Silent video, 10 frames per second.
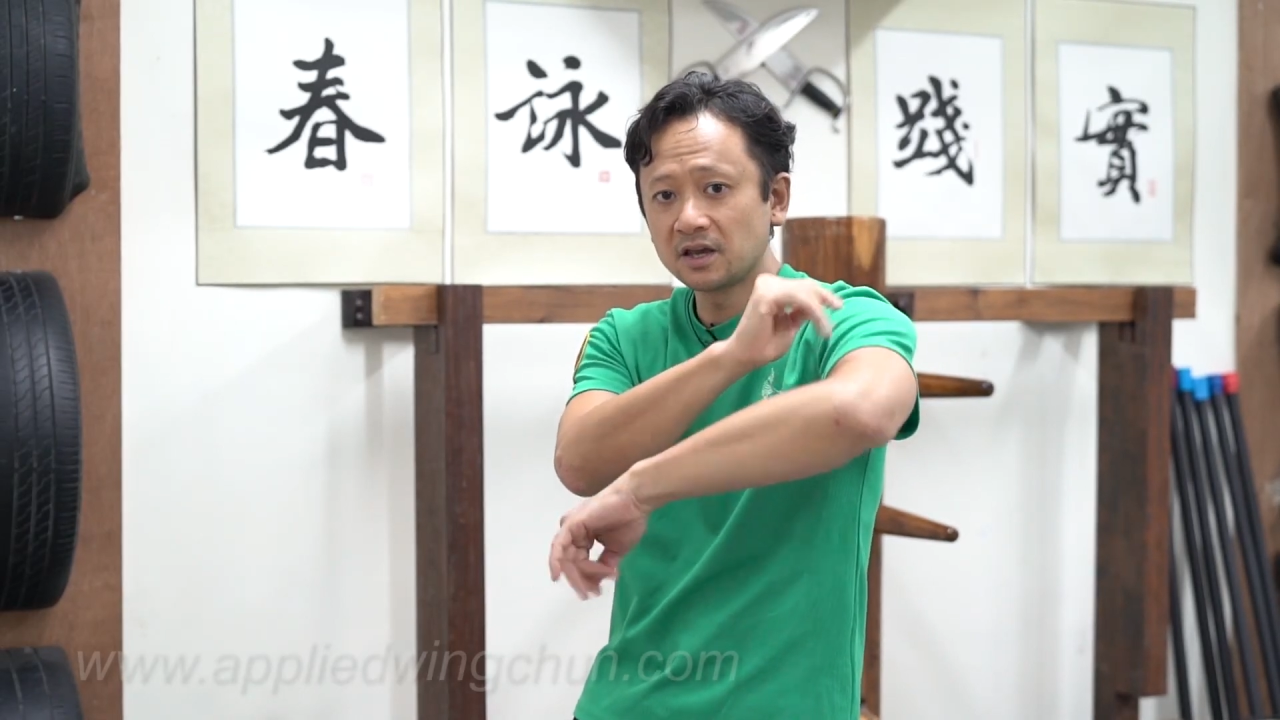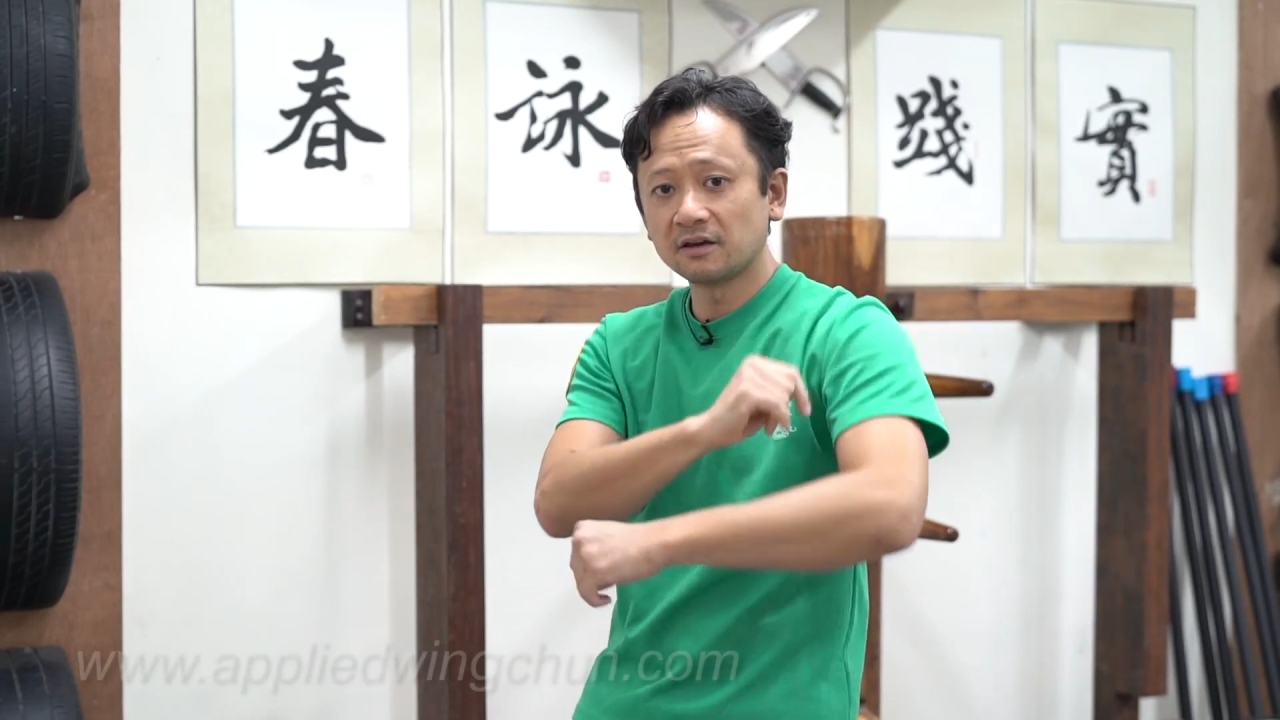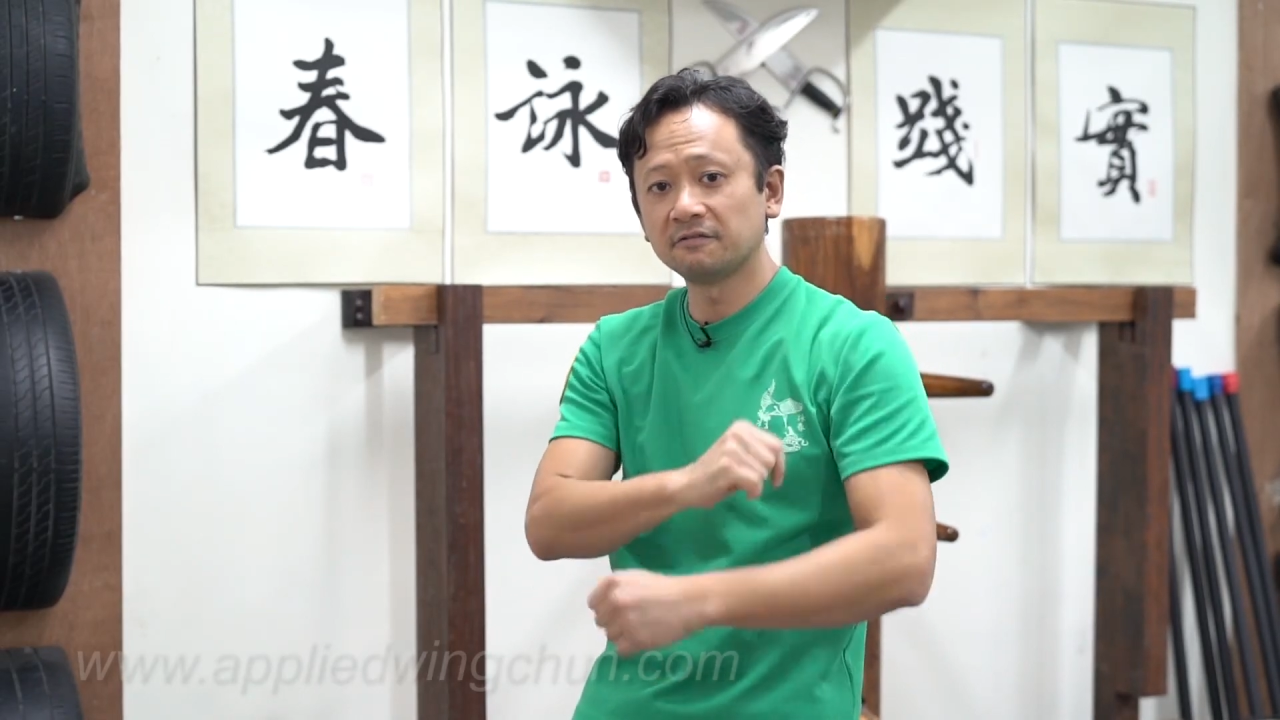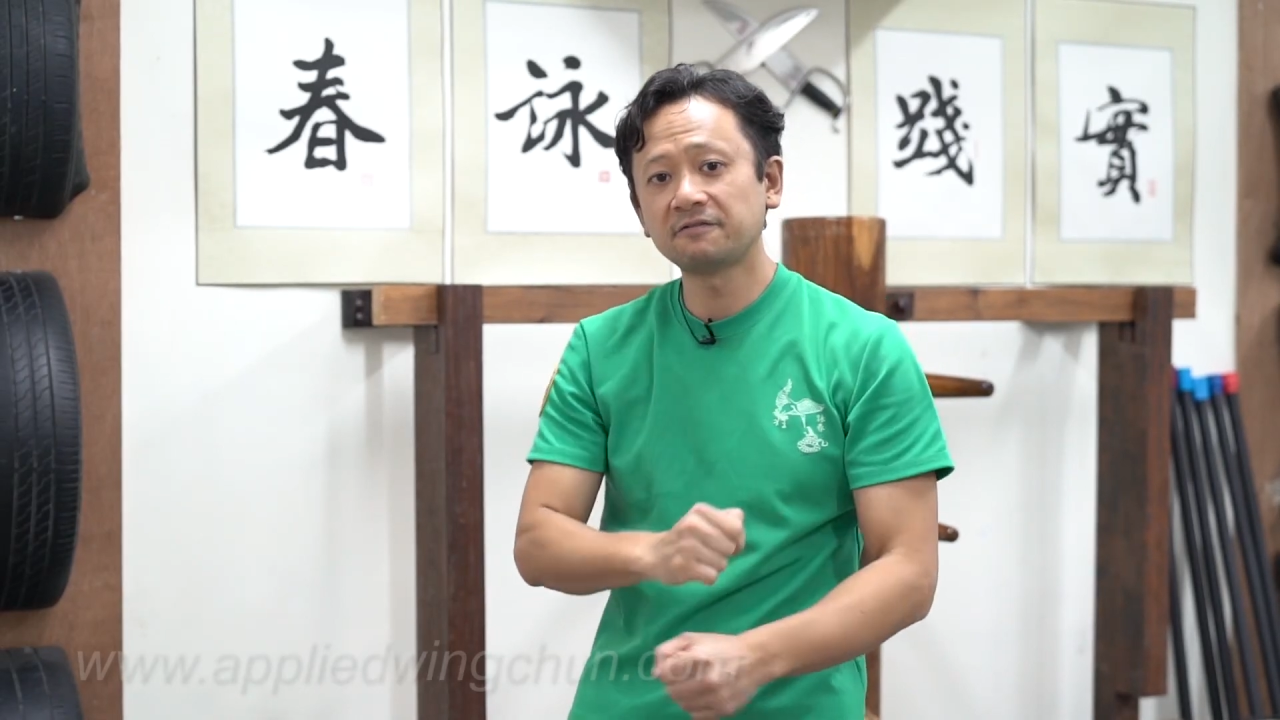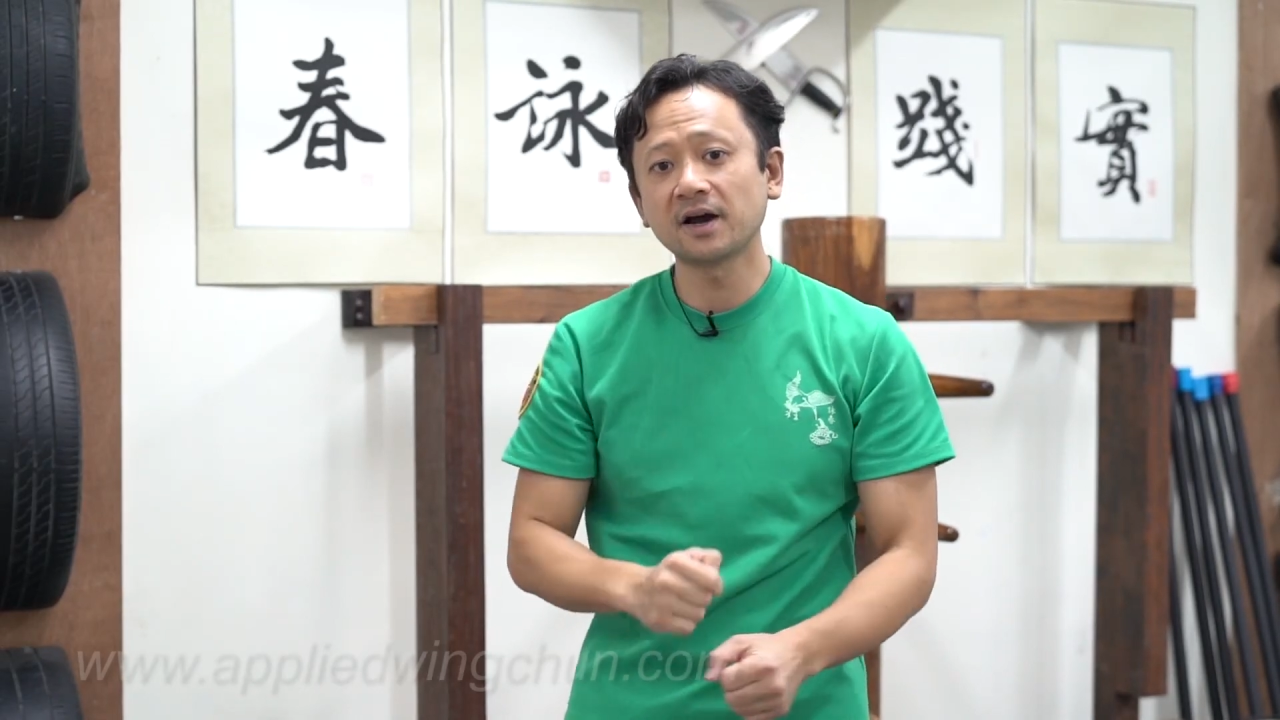
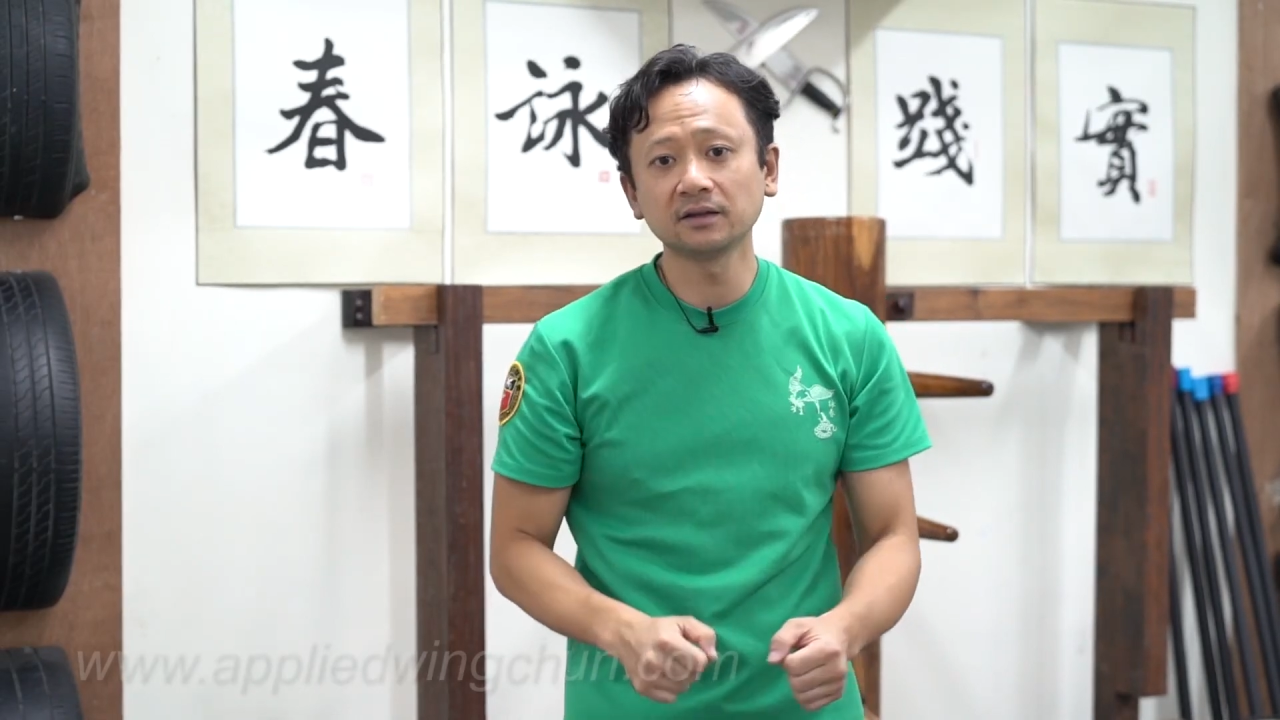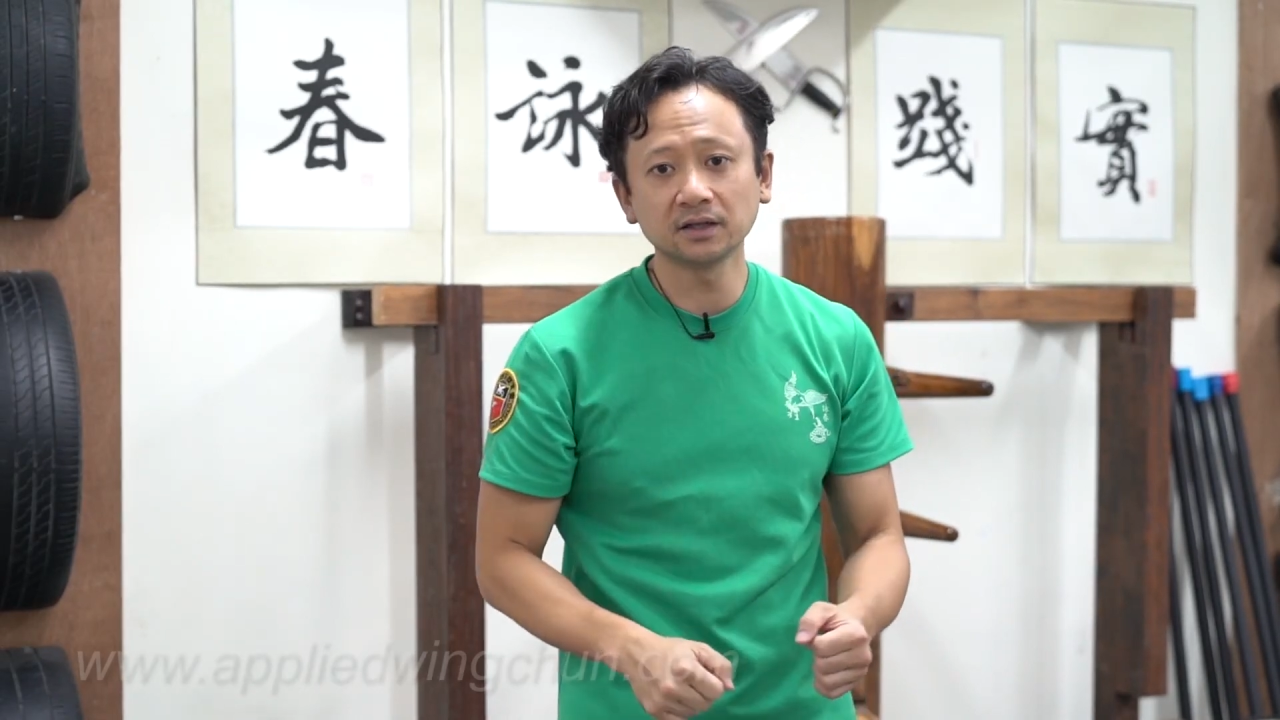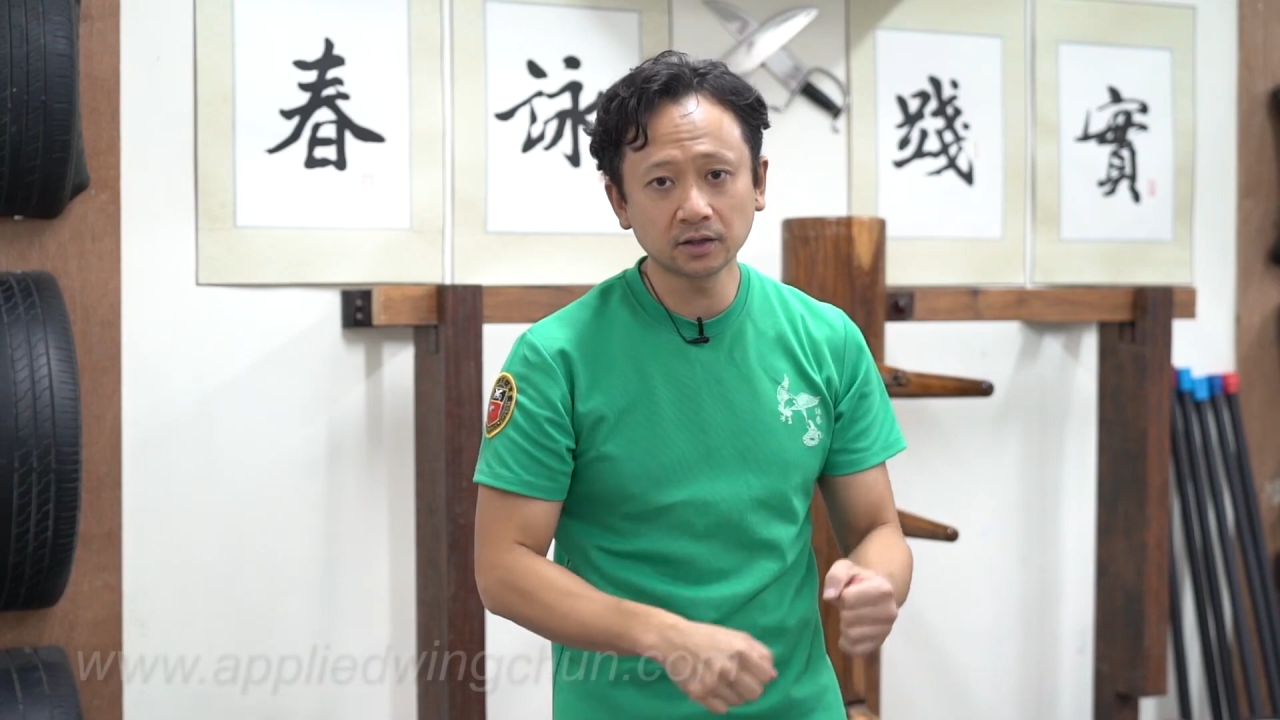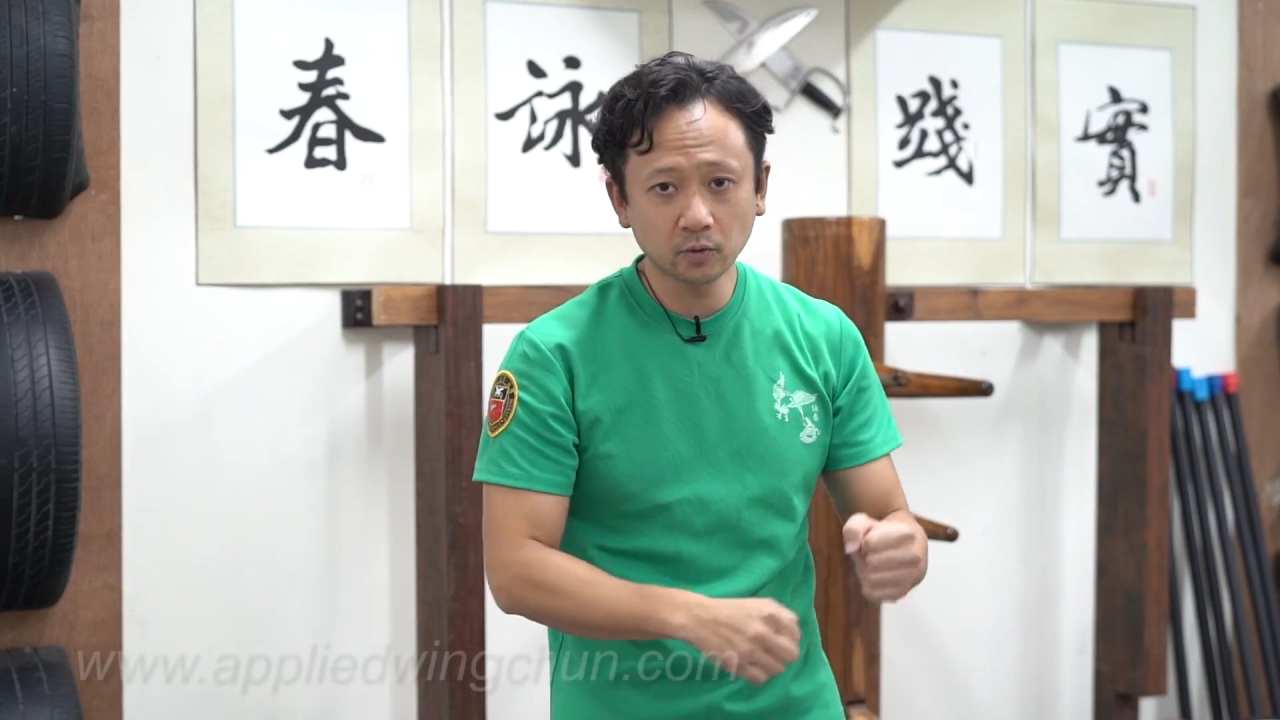And finally,